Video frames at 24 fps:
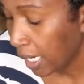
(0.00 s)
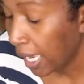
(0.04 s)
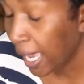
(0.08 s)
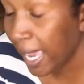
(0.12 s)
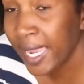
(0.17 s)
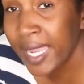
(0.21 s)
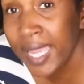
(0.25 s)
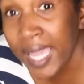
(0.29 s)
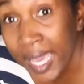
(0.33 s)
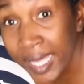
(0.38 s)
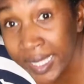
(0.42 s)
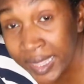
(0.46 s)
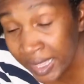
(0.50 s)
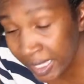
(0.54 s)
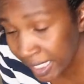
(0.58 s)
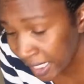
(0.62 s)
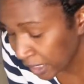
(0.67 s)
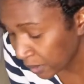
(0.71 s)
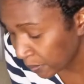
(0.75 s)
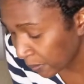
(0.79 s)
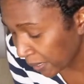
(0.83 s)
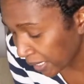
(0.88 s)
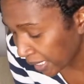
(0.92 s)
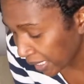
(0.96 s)
I got
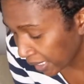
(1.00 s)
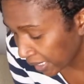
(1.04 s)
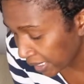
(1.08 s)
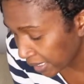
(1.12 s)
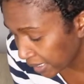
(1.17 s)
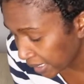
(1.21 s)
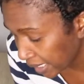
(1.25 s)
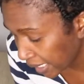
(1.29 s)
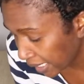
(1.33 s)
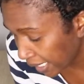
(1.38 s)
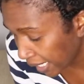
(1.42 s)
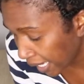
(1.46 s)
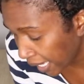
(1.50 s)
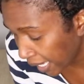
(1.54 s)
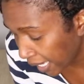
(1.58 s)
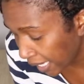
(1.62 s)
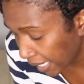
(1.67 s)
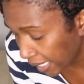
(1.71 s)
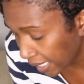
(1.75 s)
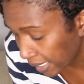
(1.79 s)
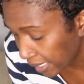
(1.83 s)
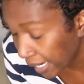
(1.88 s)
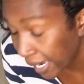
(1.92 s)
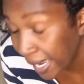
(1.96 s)
this because it
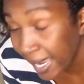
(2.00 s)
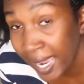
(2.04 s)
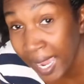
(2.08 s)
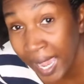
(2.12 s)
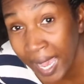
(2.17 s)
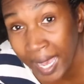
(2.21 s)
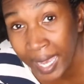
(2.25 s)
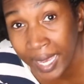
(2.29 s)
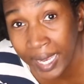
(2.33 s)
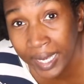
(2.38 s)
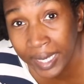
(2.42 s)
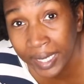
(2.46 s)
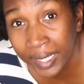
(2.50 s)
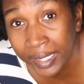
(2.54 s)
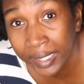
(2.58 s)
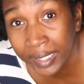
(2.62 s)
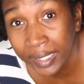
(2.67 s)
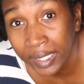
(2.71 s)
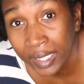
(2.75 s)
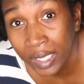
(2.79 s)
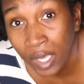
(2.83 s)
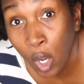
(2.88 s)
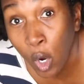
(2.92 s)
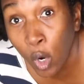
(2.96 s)
had a high
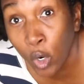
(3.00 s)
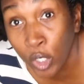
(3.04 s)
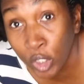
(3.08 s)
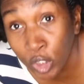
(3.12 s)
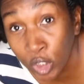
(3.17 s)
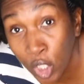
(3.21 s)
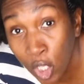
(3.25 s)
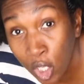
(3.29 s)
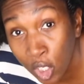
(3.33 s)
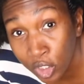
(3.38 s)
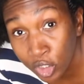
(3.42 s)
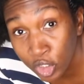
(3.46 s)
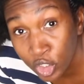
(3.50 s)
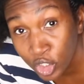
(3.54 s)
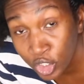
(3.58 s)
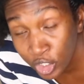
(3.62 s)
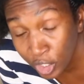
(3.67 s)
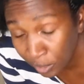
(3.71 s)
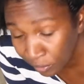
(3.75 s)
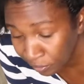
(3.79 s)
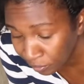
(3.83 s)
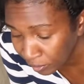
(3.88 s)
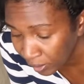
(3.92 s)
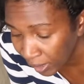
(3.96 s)
or a long
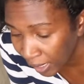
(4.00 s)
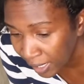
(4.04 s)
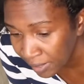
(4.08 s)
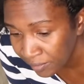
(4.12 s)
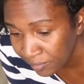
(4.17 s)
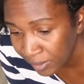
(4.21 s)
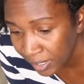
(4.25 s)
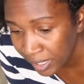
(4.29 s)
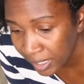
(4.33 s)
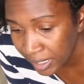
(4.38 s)
shelf life.